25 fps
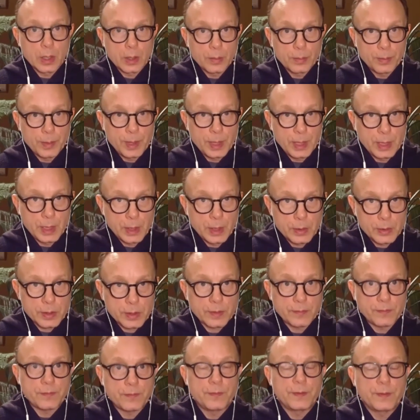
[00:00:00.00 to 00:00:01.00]
meaning there's
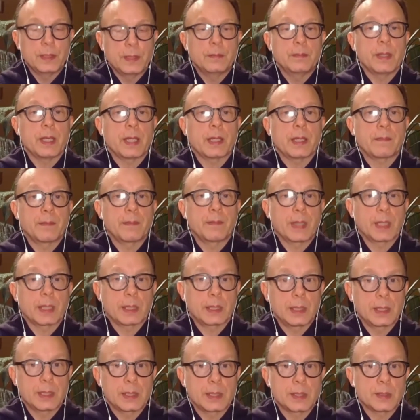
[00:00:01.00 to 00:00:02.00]
a feedback
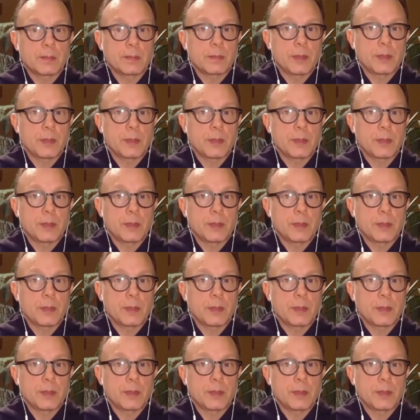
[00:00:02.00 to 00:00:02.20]
mechanism